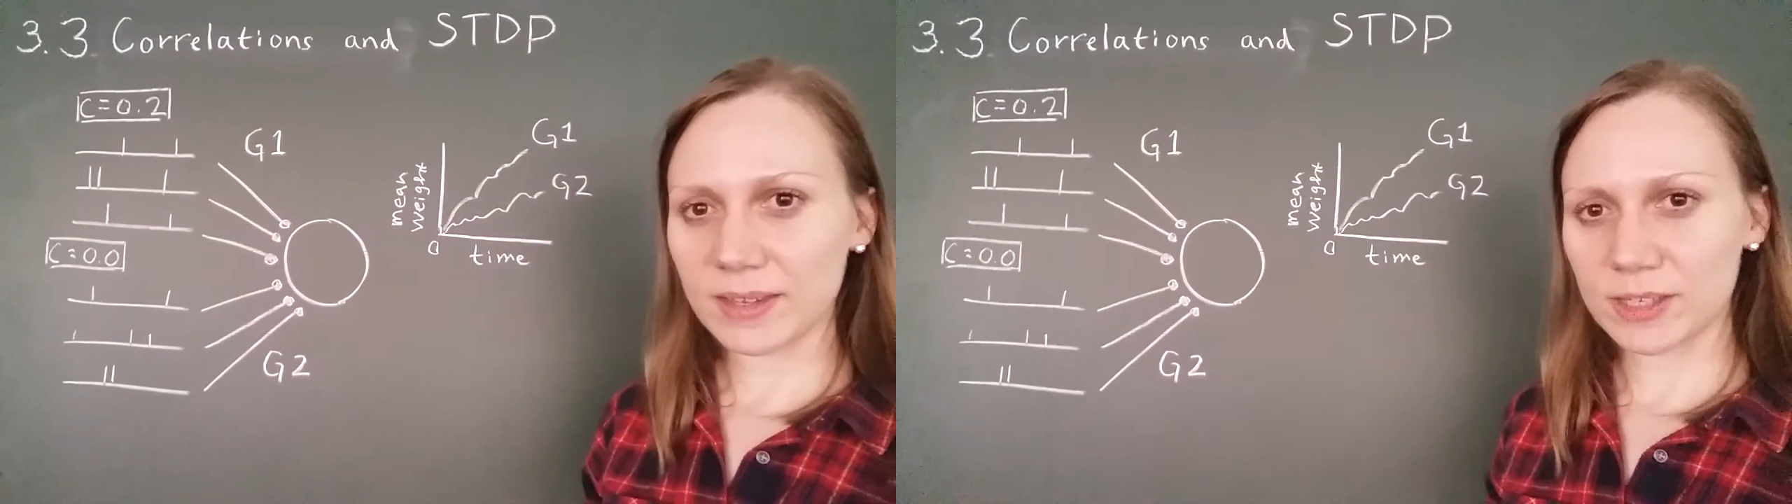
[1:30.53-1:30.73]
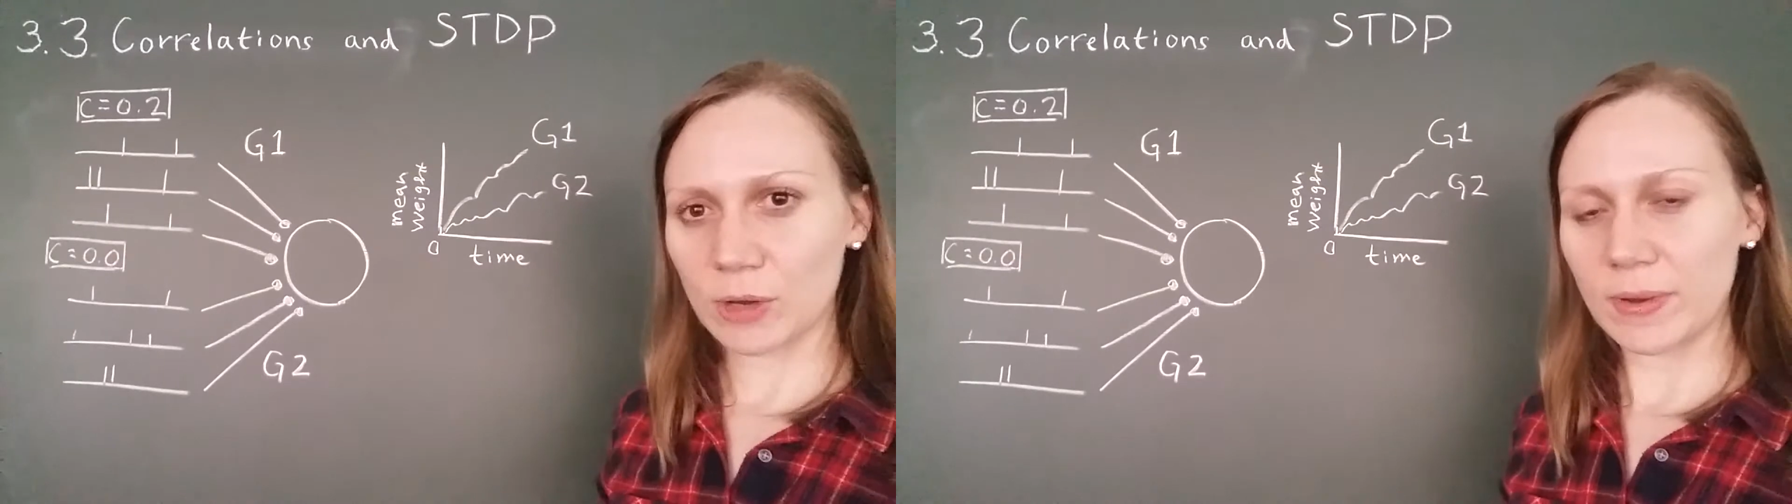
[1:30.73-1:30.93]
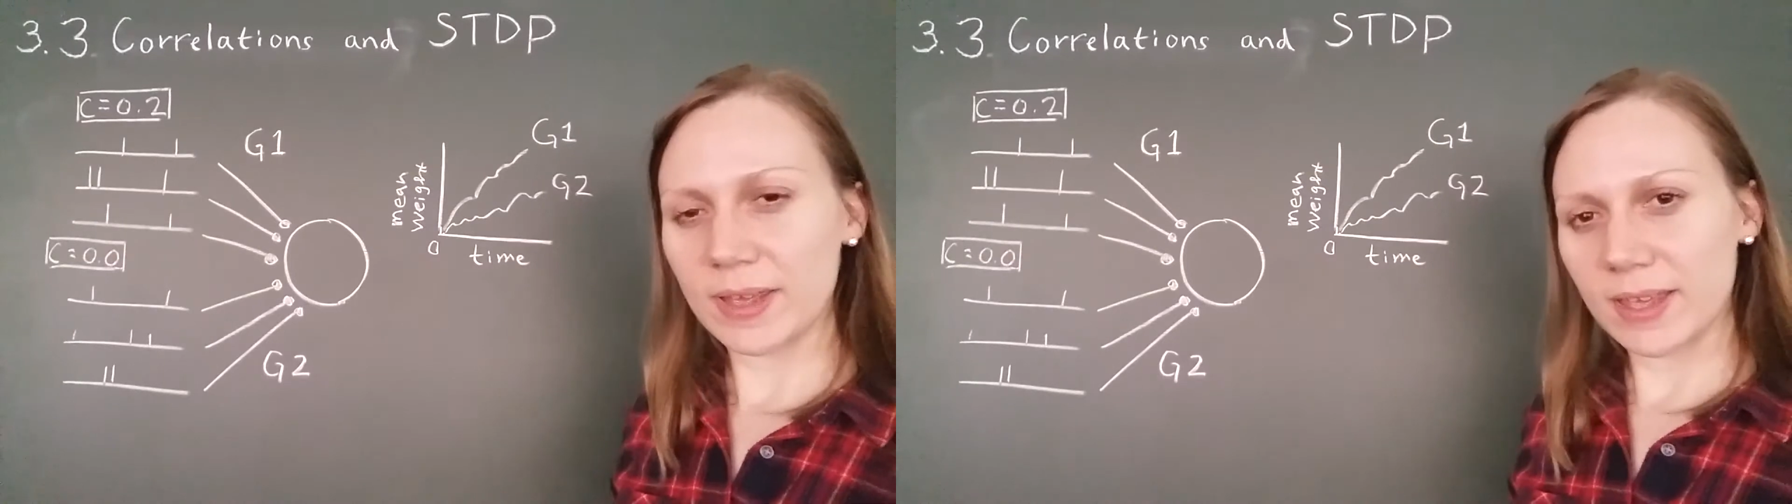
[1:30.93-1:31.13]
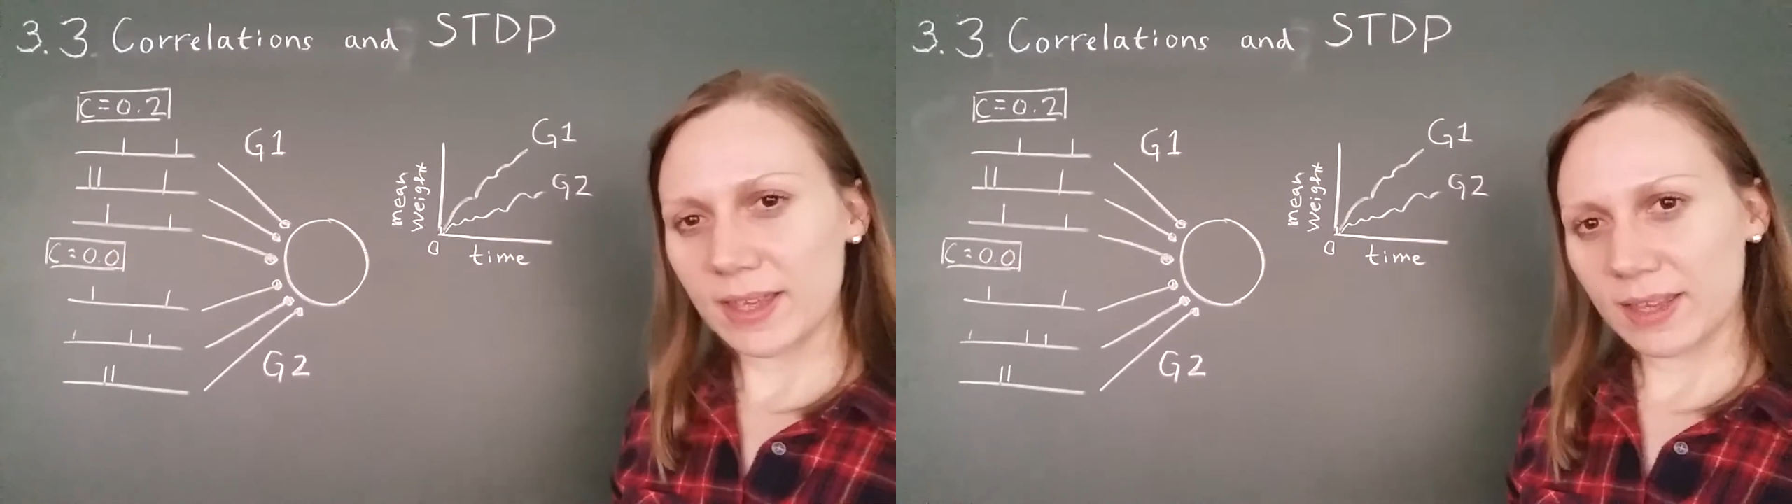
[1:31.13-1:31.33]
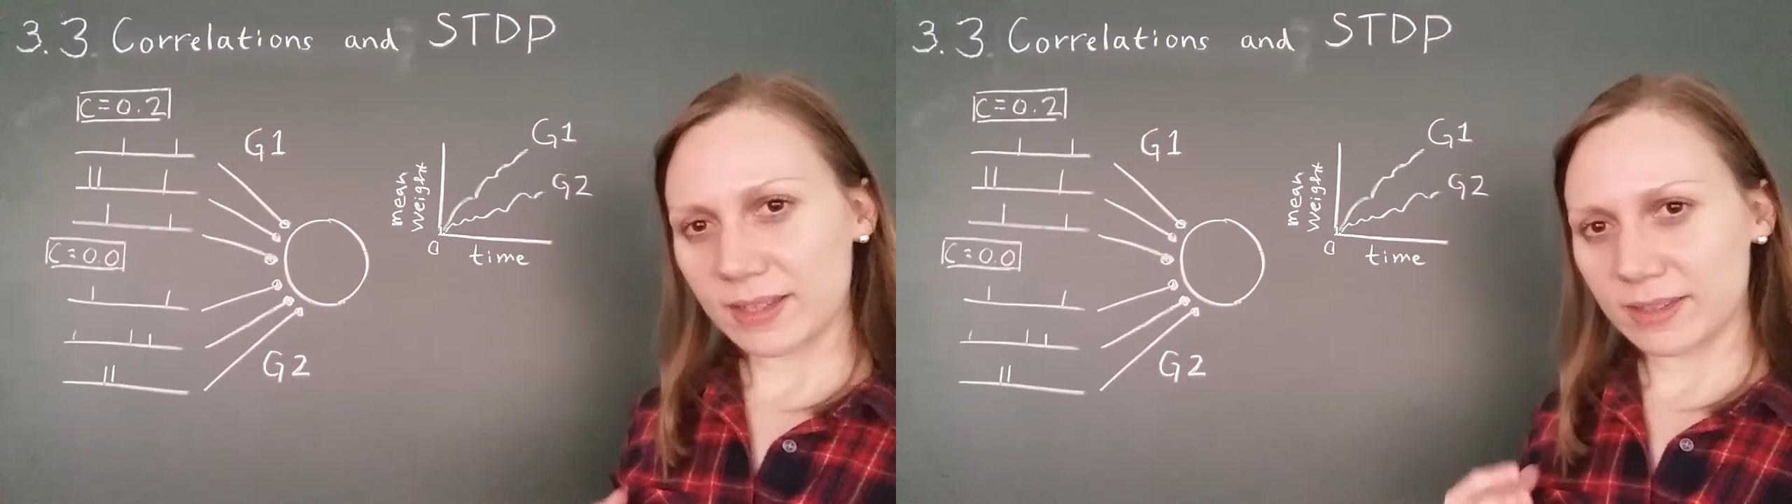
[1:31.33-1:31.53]
So
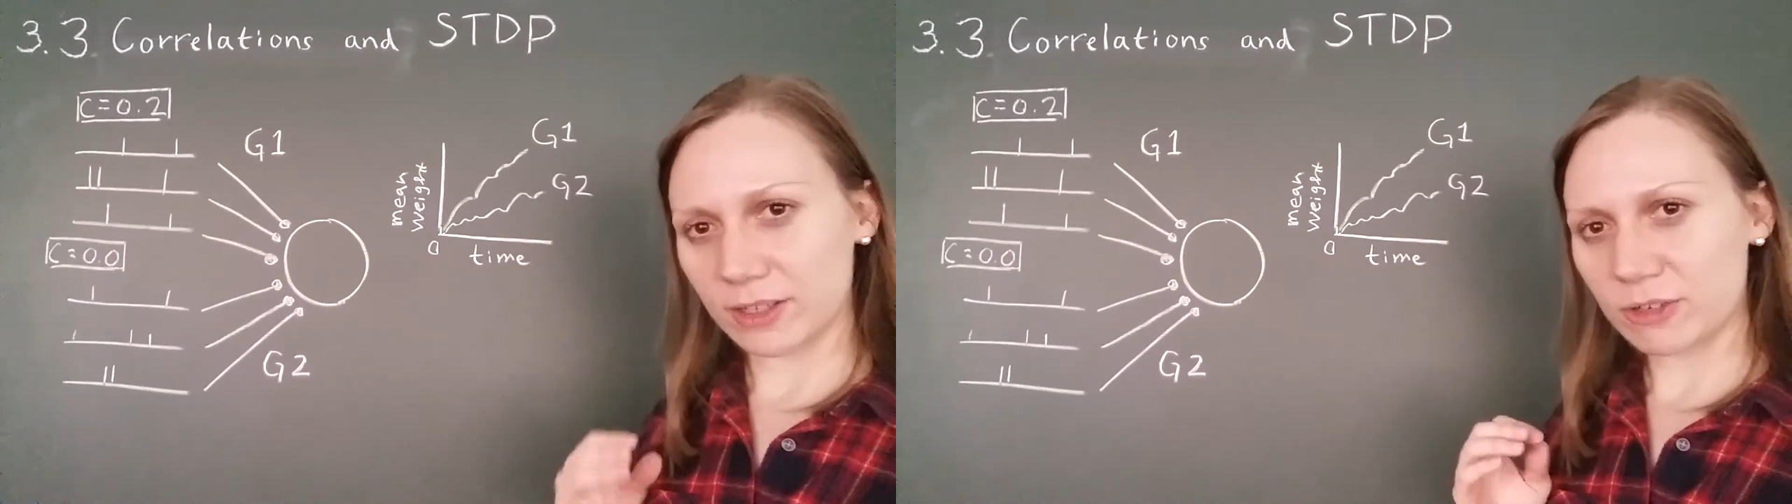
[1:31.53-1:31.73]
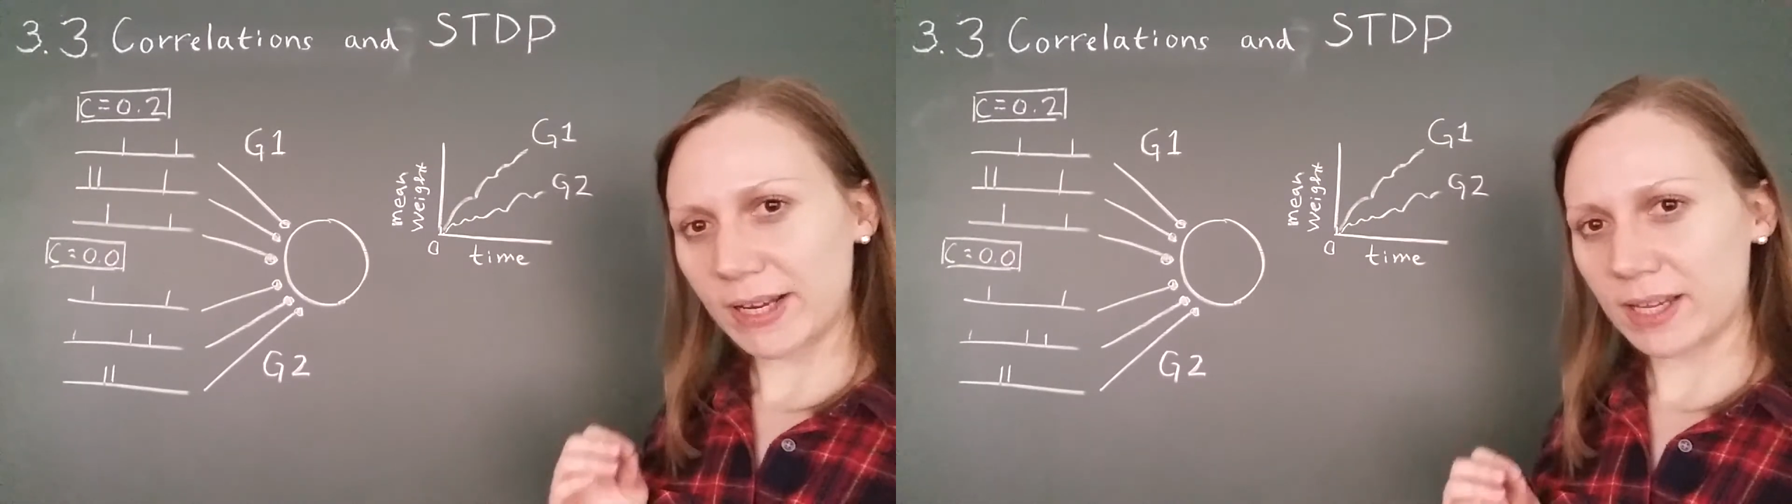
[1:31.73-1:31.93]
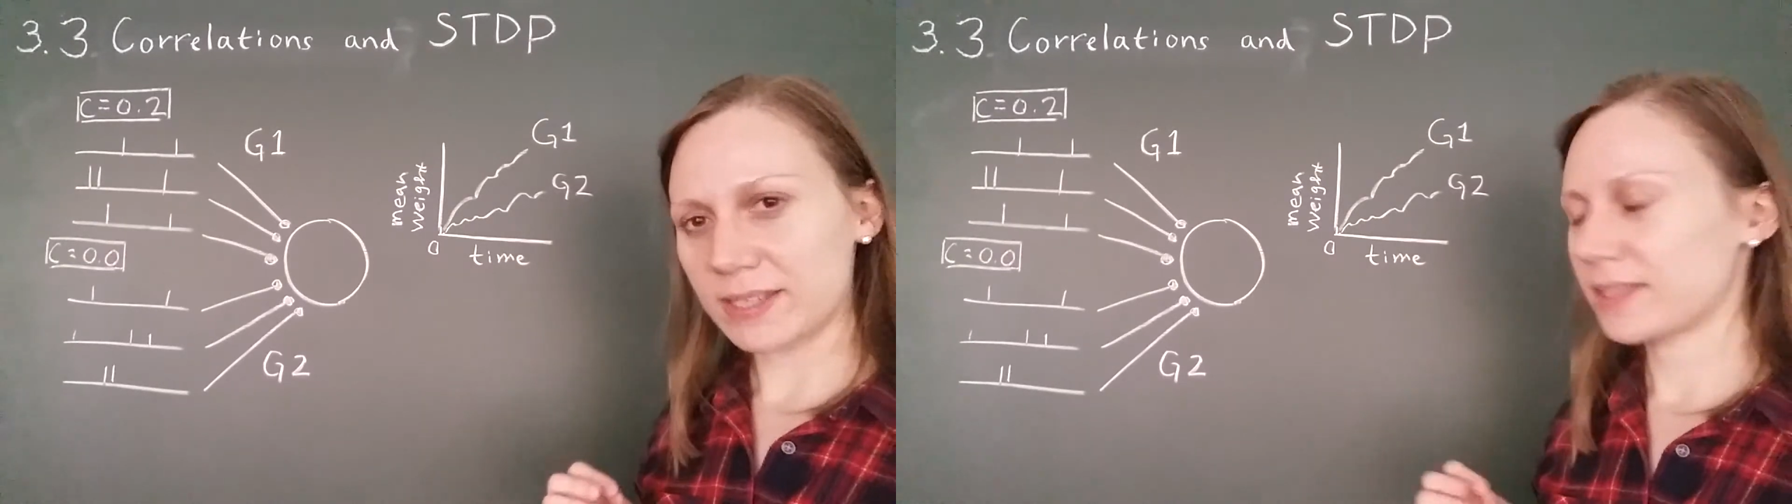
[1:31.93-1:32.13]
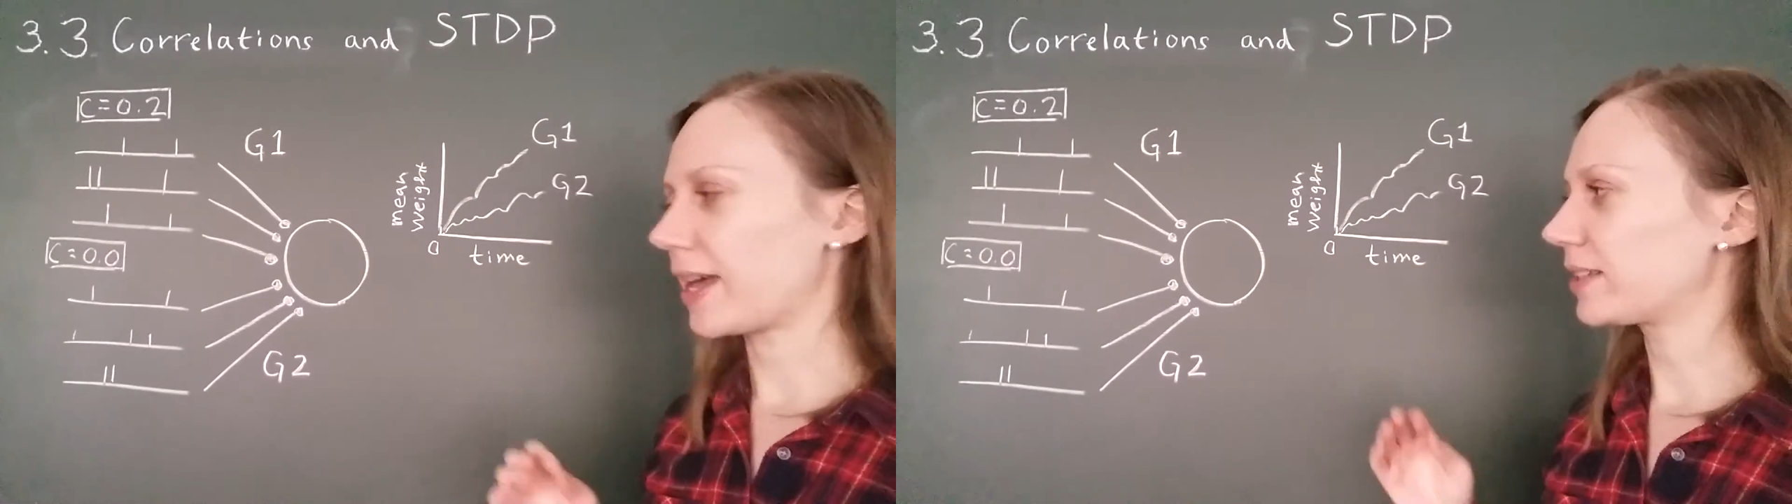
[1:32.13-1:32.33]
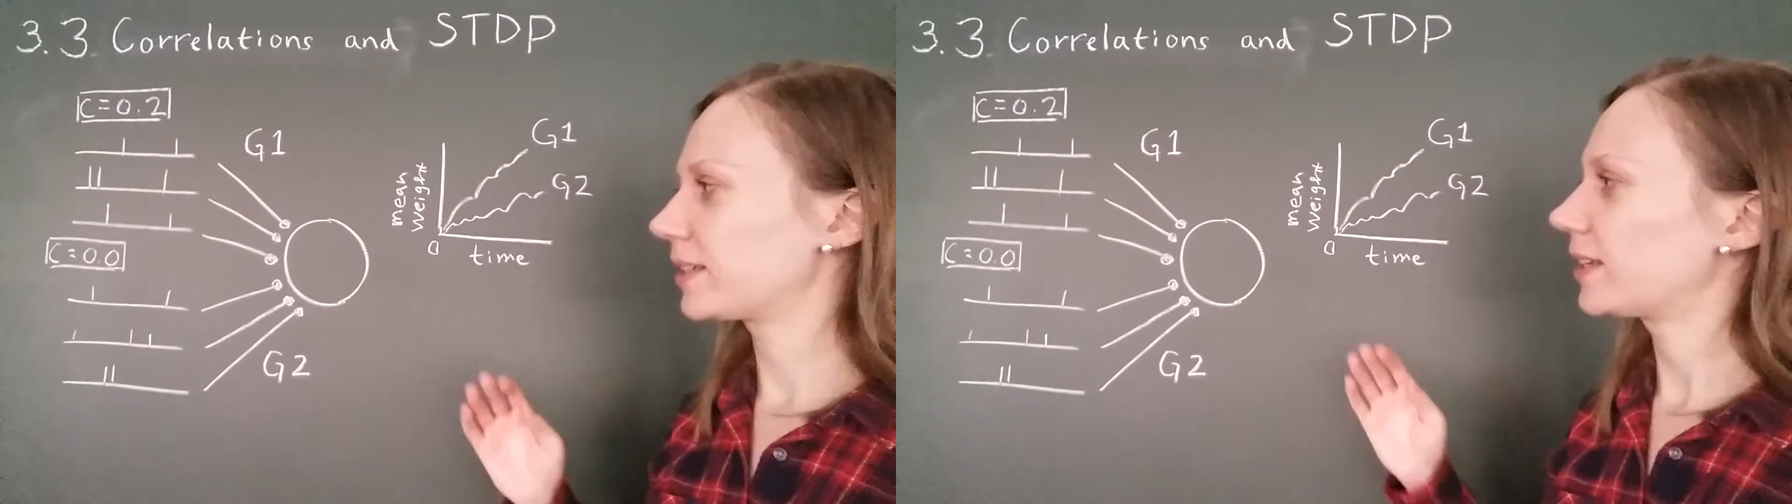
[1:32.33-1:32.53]
the trick is
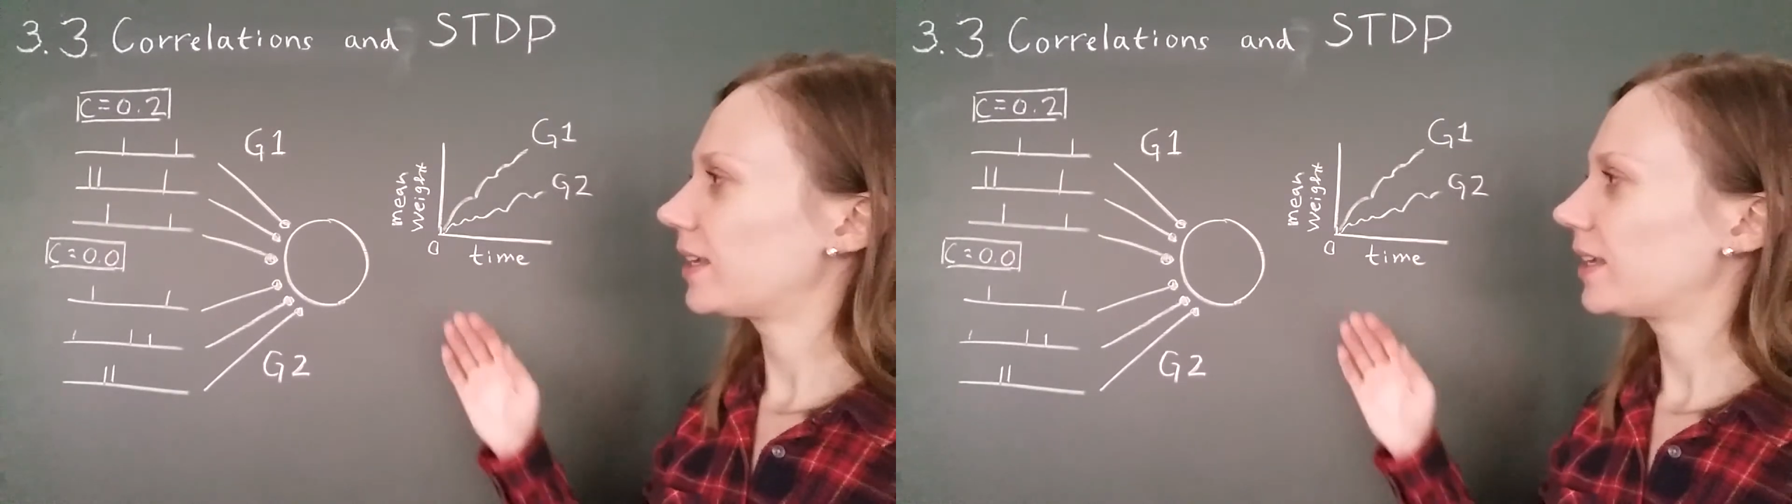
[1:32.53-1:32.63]
that